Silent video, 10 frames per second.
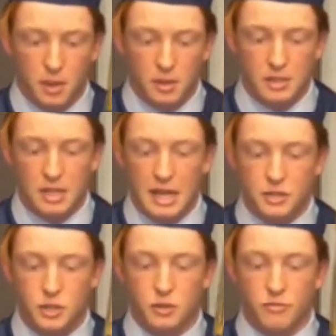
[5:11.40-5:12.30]
This
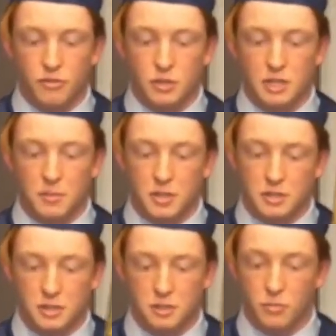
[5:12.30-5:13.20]
last year on the first game of the
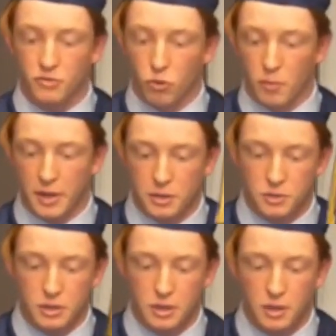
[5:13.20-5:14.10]
season, before my
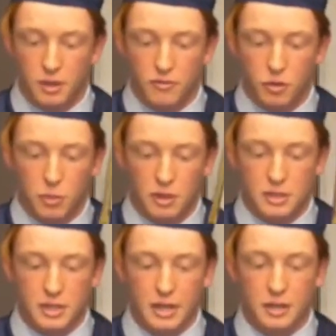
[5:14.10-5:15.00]
injury, a few
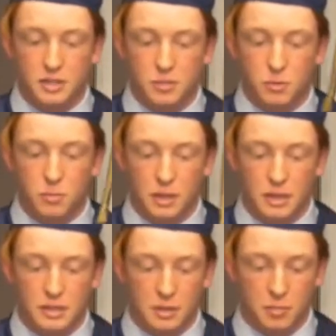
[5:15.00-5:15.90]
plays in, I had a similar
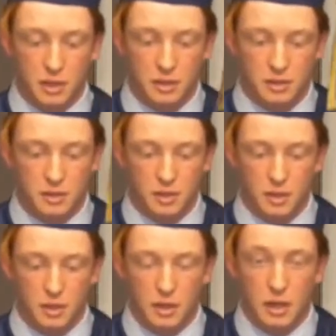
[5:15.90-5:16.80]
play take place.
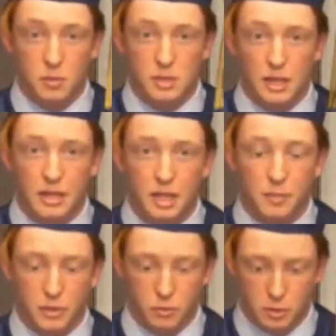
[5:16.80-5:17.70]
I was lined
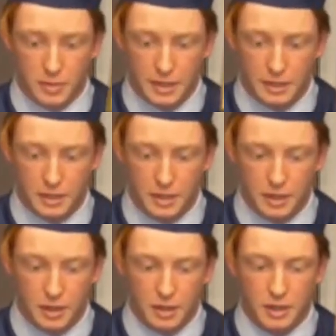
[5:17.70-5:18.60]
up at cornerback,
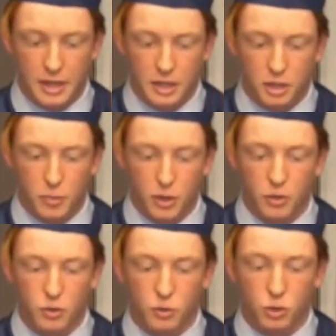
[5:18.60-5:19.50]
and on the hike of the
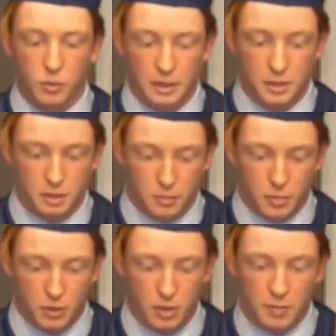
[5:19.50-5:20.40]
ball, the quarterback took the
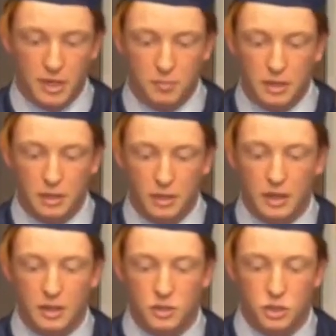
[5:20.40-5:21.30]
ball and made a
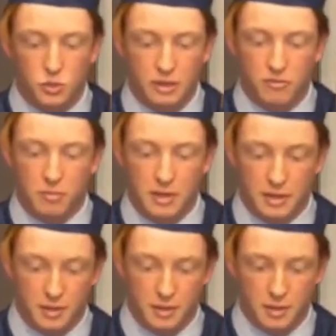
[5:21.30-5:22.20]
beeline straight for
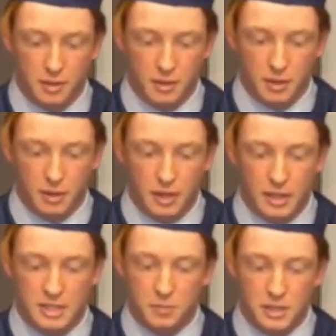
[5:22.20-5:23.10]
me.
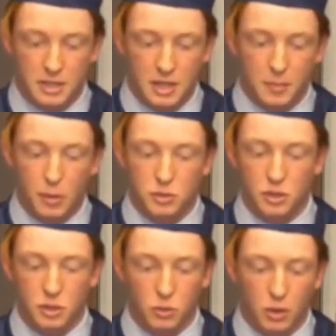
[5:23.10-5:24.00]
Except this time, I was
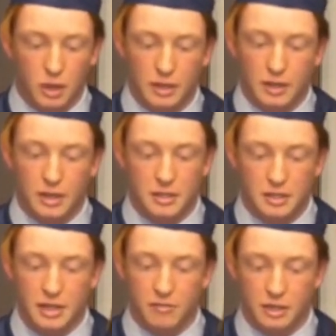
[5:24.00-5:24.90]
on the goal line, and I
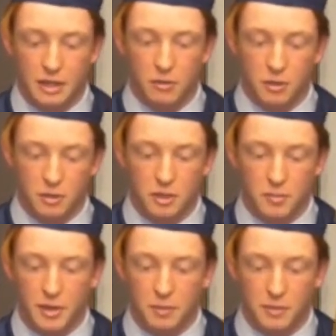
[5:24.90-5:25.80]
didn't have Garrett LaHood
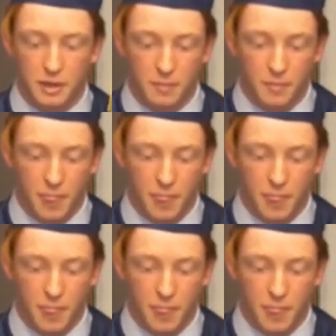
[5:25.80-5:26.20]
to back me up.